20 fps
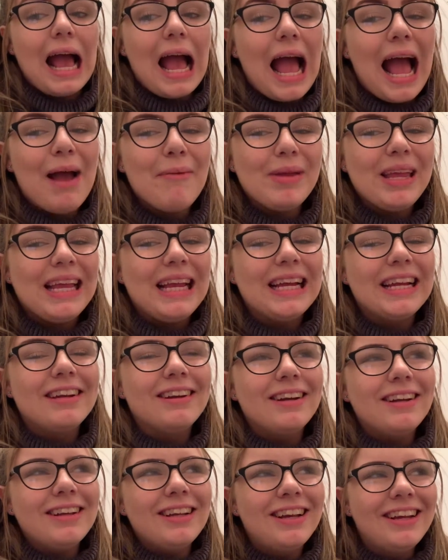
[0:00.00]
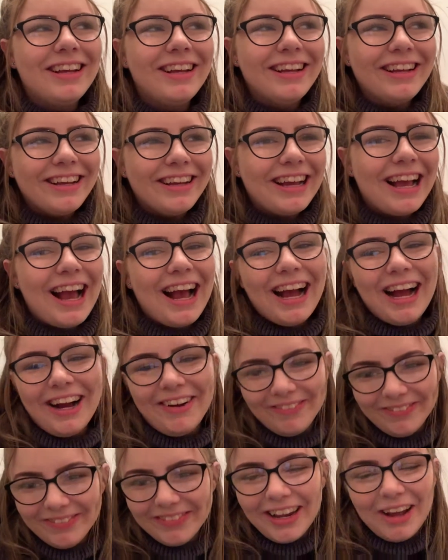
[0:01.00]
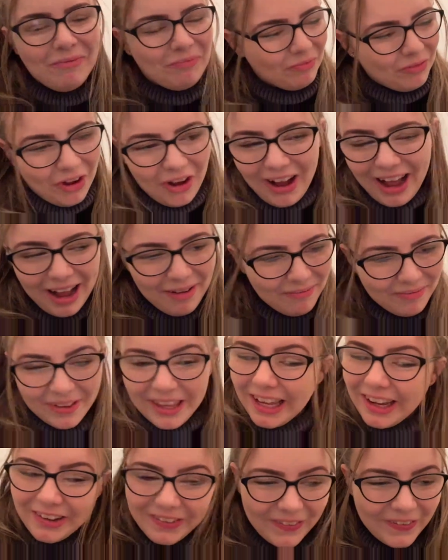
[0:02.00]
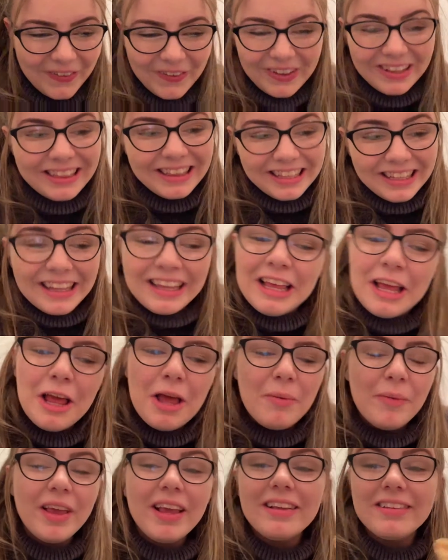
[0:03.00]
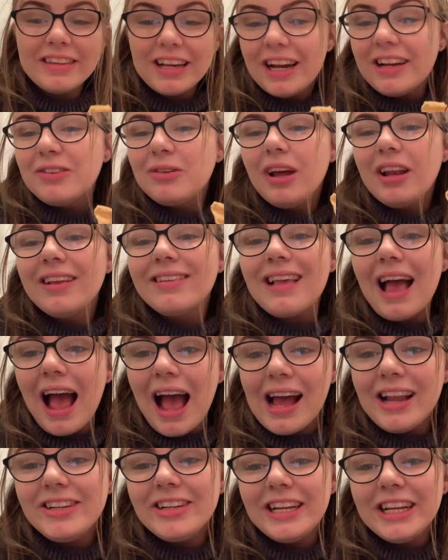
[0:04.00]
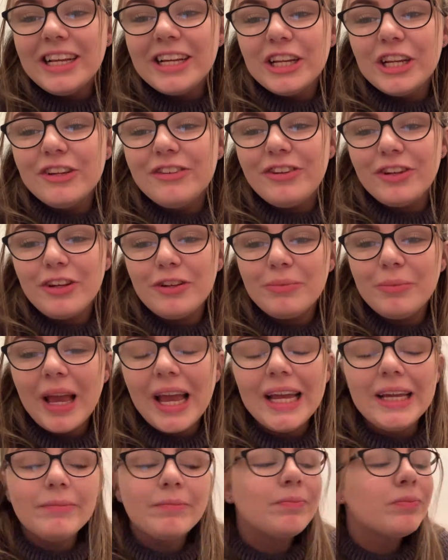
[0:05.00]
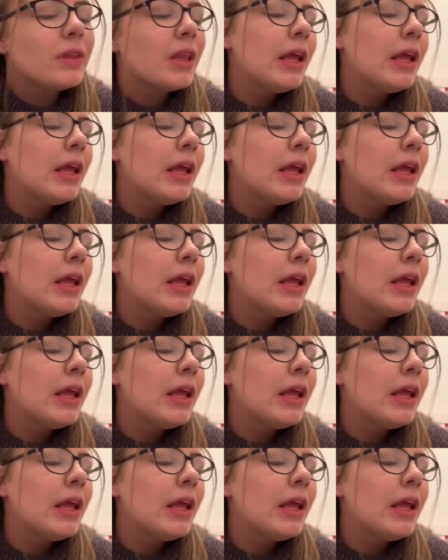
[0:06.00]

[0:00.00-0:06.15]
I mean, I'm not happy at all, because that's when it's actually gonna do me.